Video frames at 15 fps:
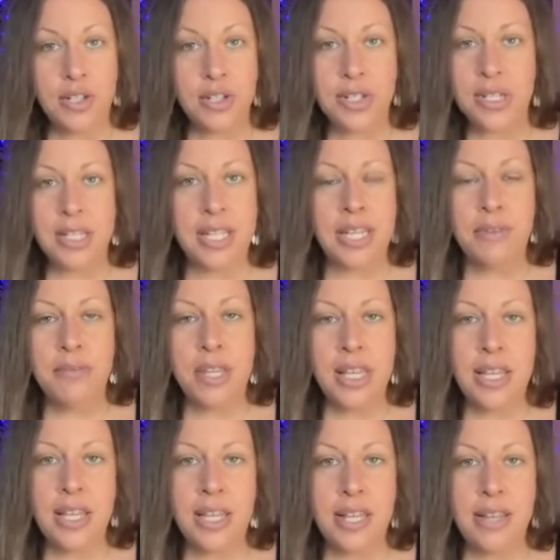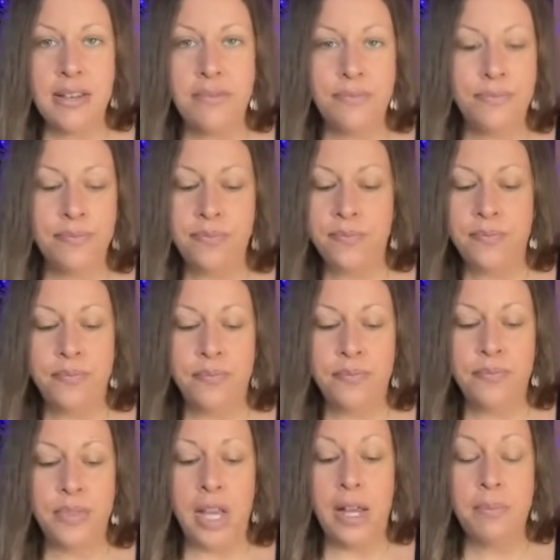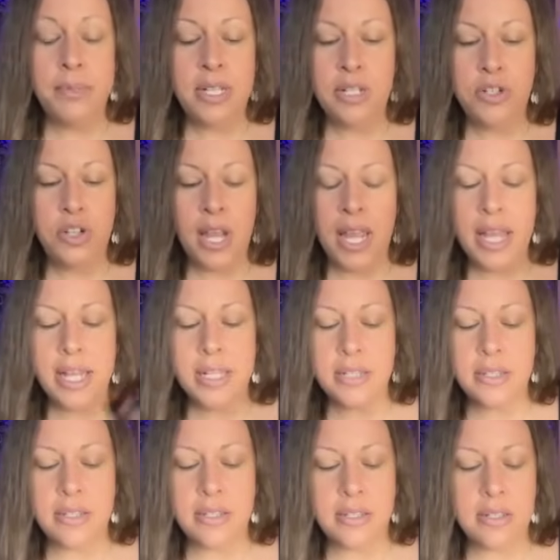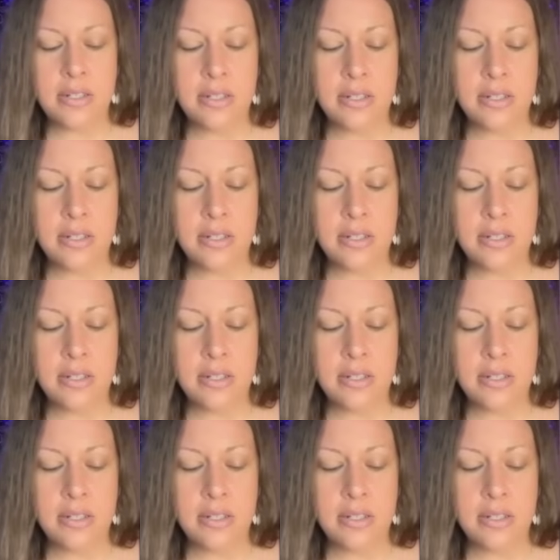Just leaving it up to chance.